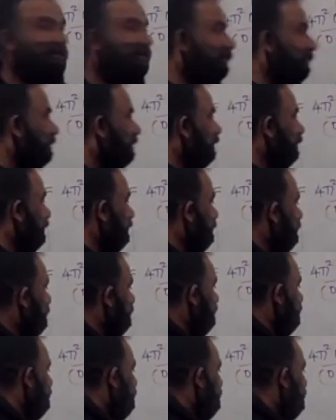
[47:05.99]
You know,
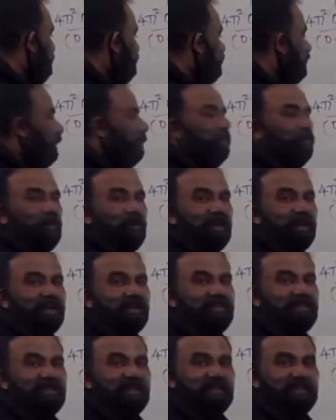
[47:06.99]
16.8
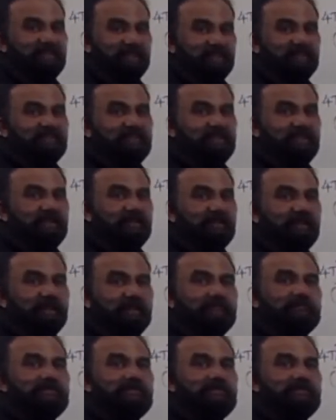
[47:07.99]
is like 17 grams.